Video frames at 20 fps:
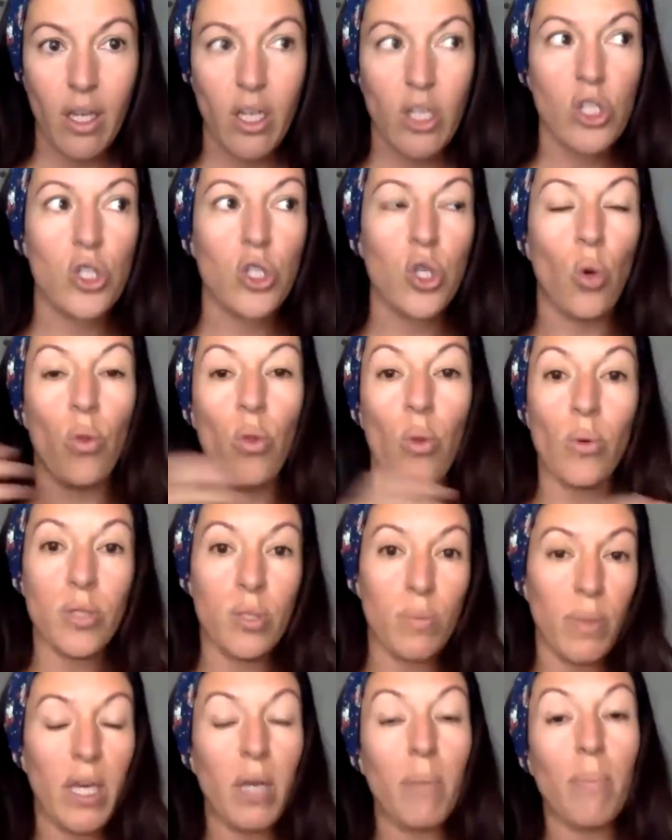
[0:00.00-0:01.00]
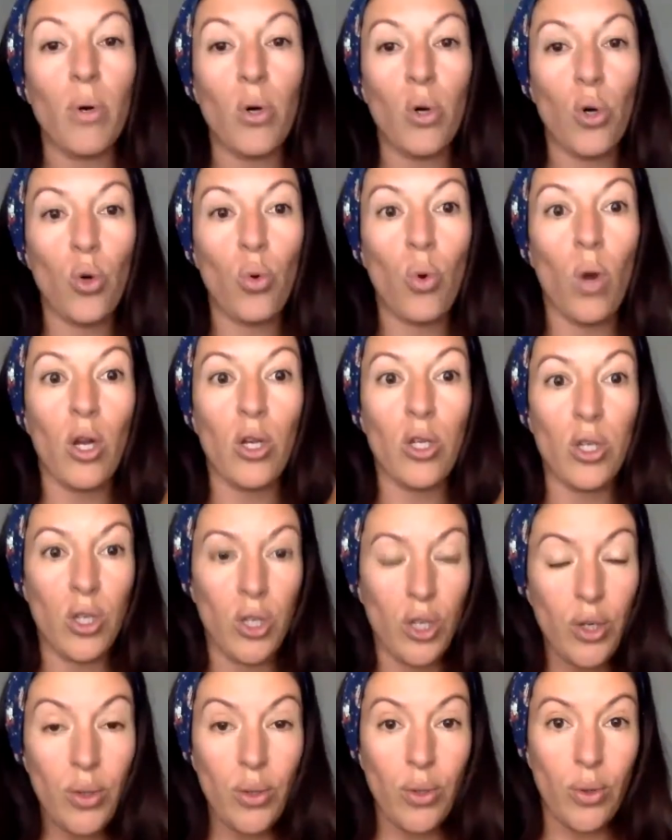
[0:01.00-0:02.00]
So those people who are
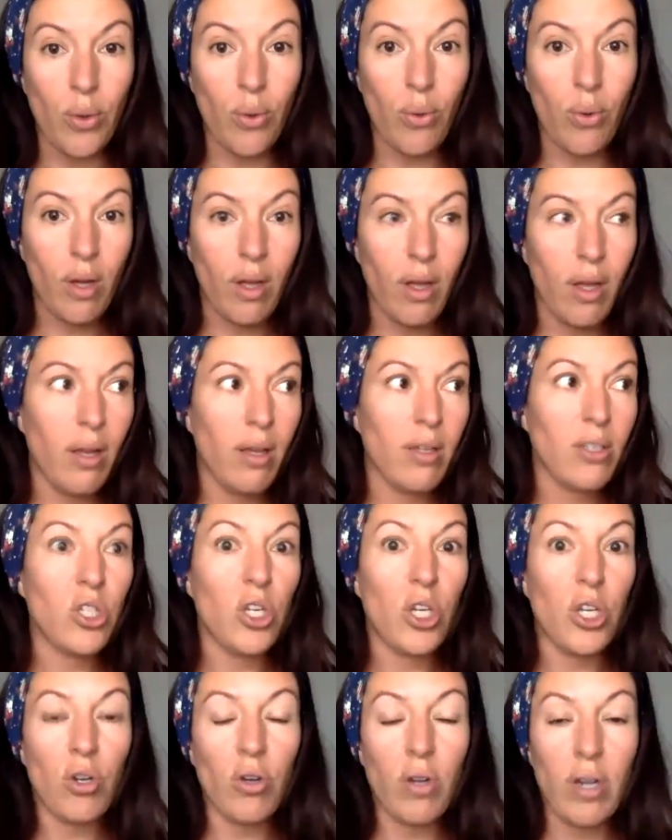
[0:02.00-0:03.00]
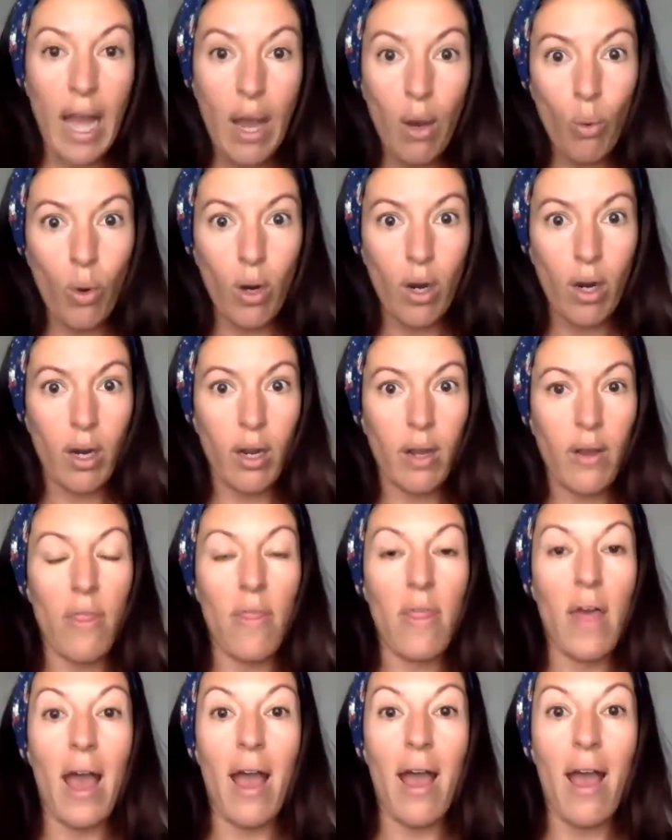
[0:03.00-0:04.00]
new to your network
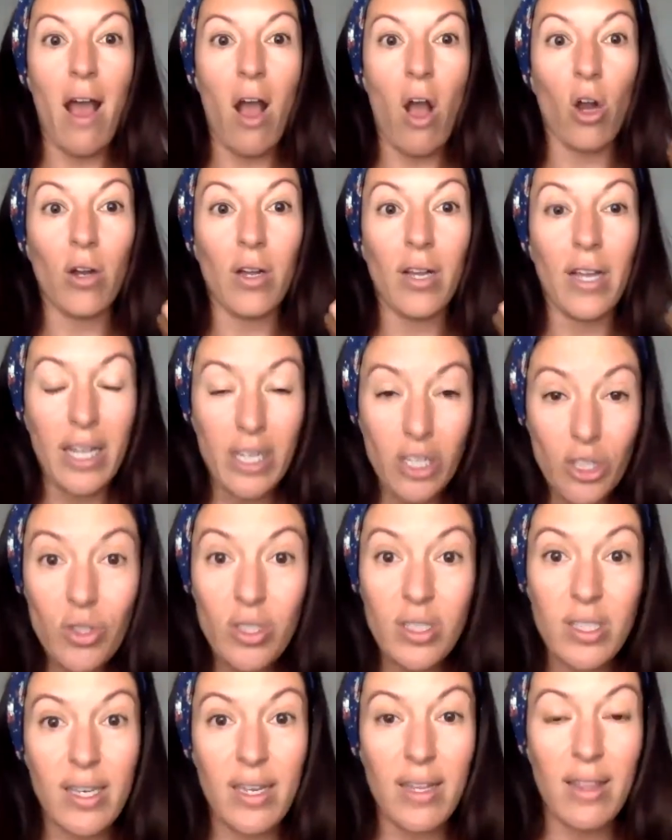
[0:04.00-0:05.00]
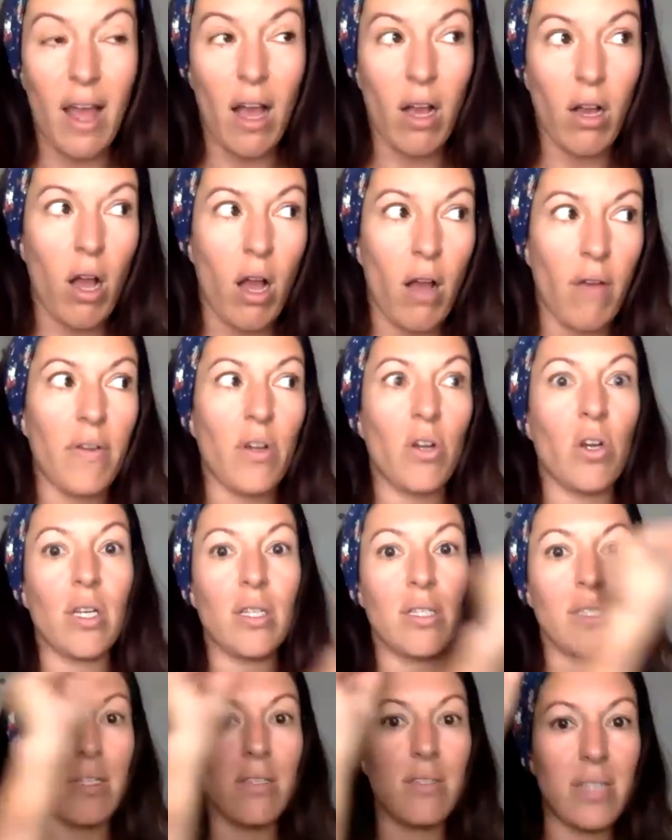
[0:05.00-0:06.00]
that are interested in that coffee are going to
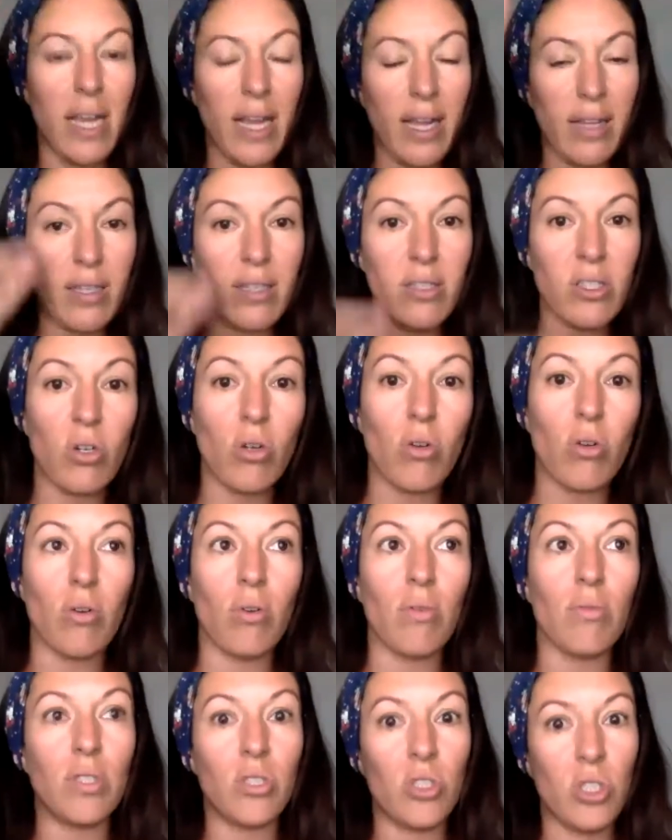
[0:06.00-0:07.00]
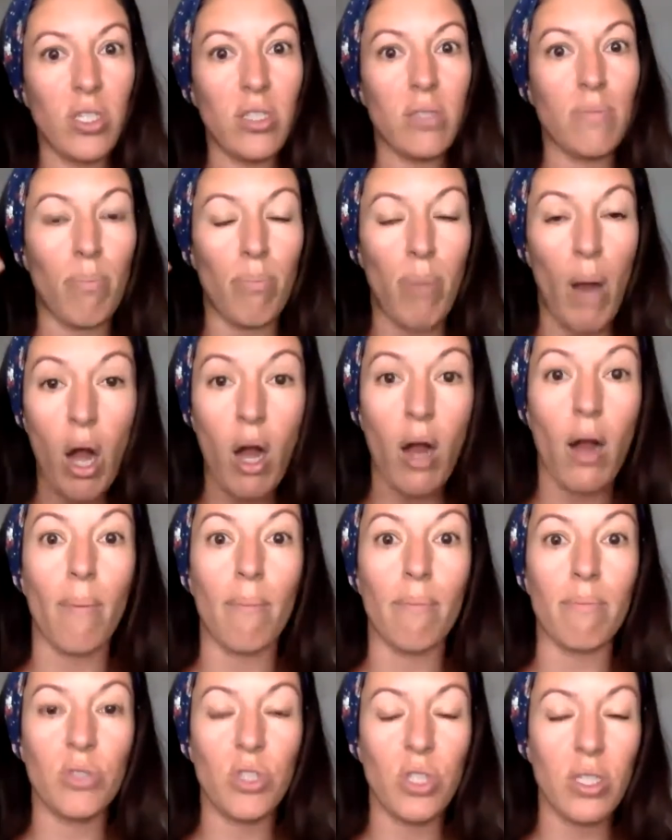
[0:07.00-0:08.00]
see, dang, this girl, she's
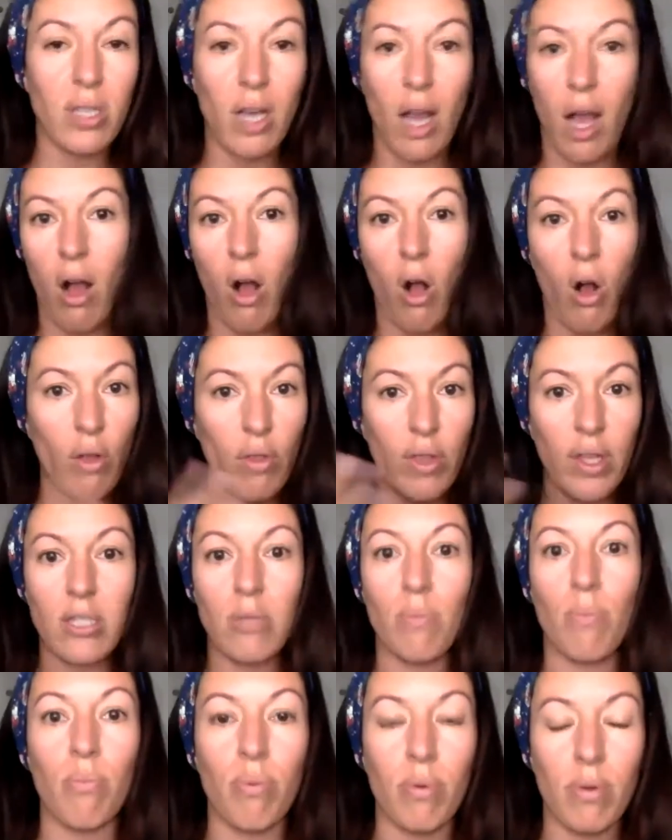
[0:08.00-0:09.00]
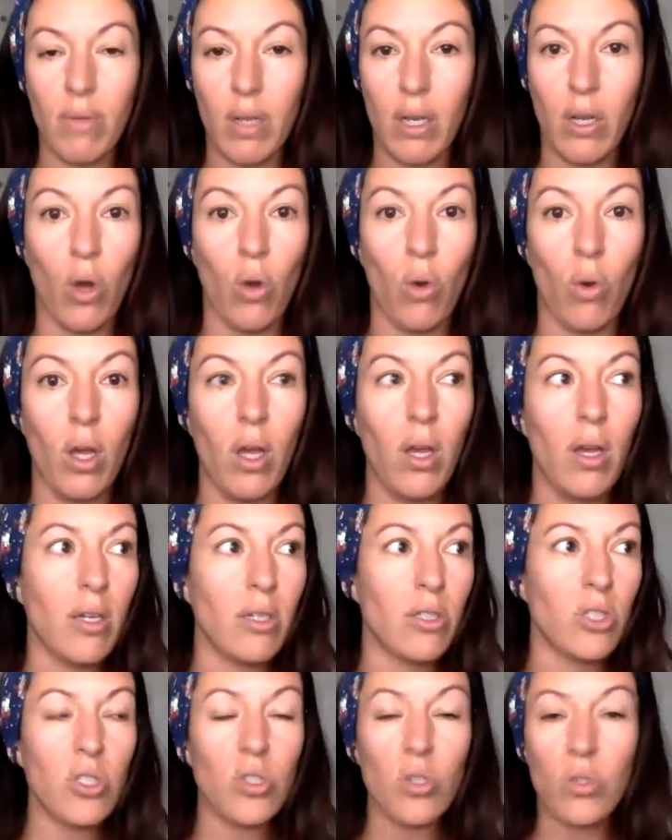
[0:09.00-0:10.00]
bomb. She's got all these
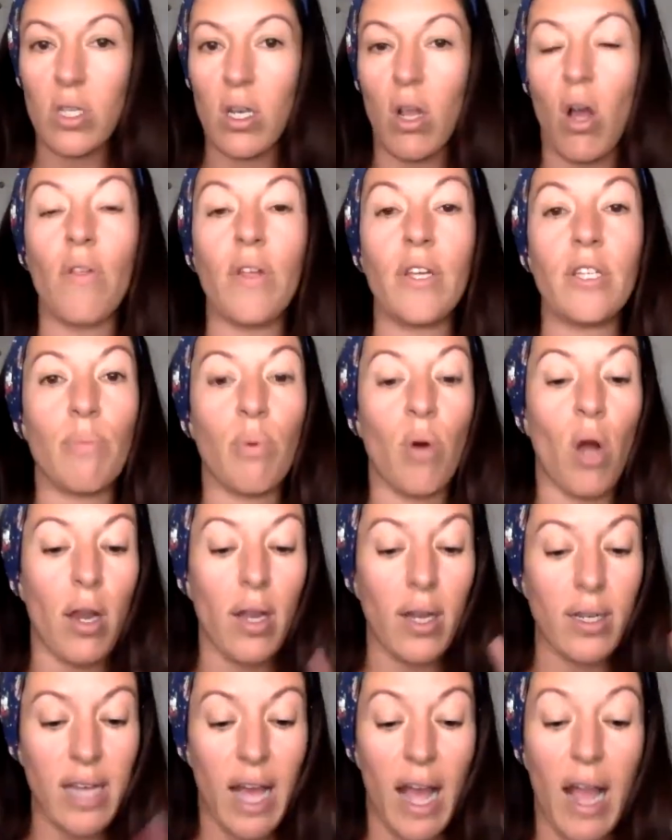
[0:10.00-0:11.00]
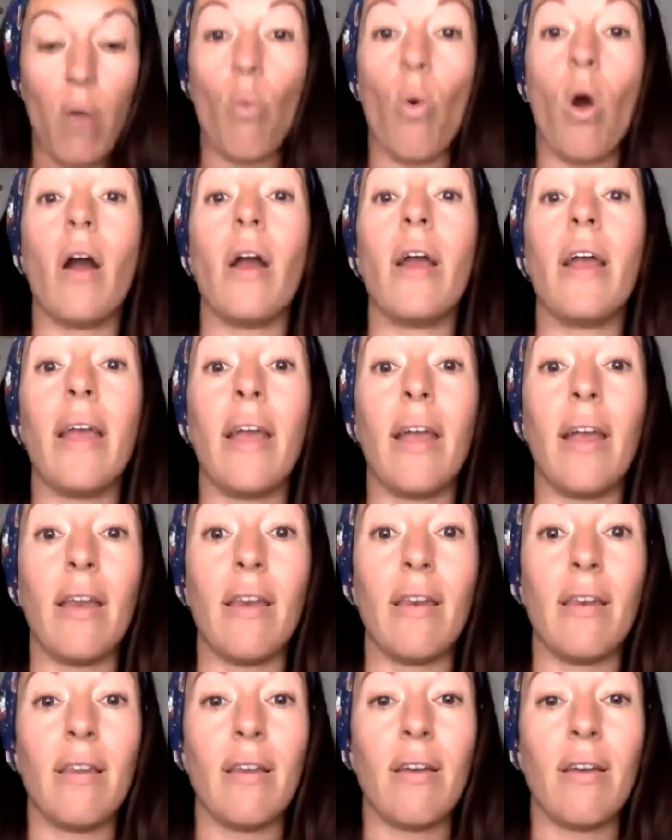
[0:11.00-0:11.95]
she's using all these products I want in.